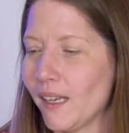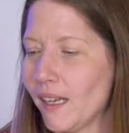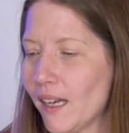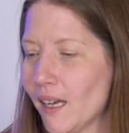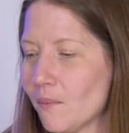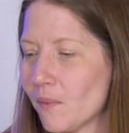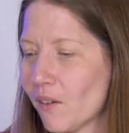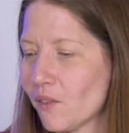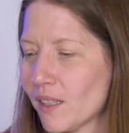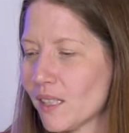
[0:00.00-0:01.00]

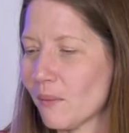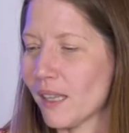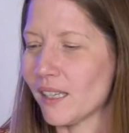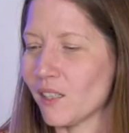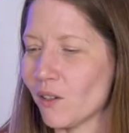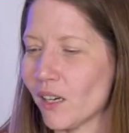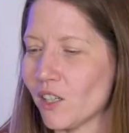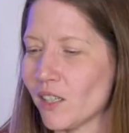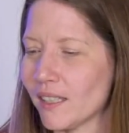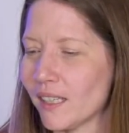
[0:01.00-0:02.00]
I've got some other
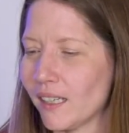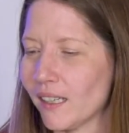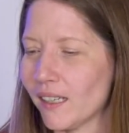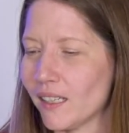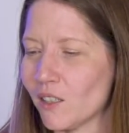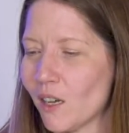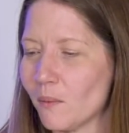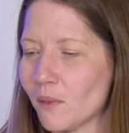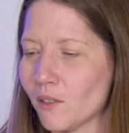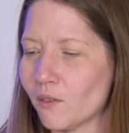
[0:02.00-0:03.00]
strategies here in
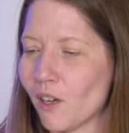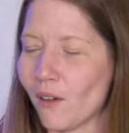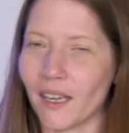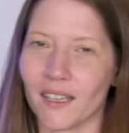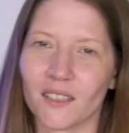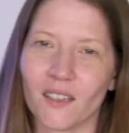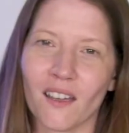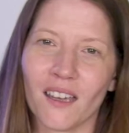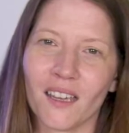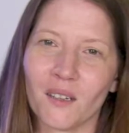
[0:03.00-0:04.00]
terms of going
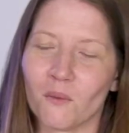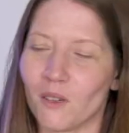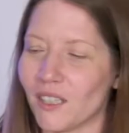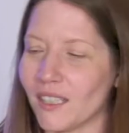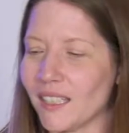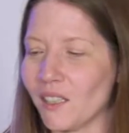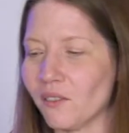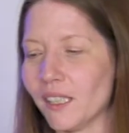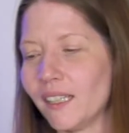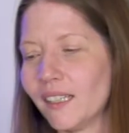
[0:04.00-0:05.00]
outside, watching
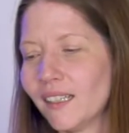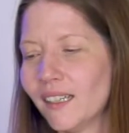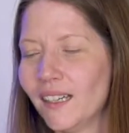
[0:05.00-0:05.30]
TV,